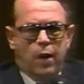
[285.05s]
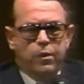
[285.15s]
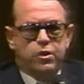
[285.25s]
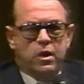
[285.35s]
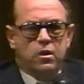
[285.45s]

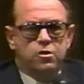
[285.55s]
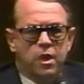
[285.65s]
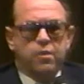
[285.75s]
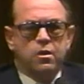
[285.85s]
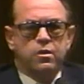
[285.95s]
I wish I
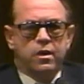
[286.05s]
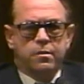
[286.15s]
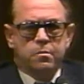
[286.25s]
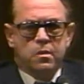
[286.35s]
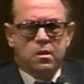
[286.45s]
could tell you
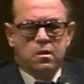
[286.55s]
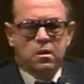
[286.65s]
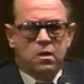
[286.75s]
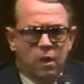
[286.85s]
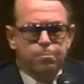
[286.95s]
that
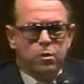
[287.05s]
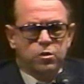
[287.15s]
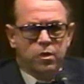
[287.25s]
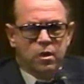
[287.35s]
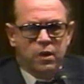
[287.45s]
the
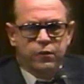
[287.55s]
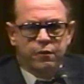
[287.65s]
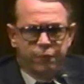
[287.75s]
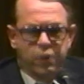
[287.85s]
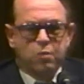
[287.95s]
government's going to give
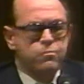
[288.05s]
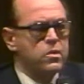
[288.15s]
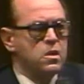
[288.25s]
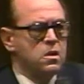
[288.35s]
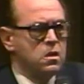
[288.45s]
you freedom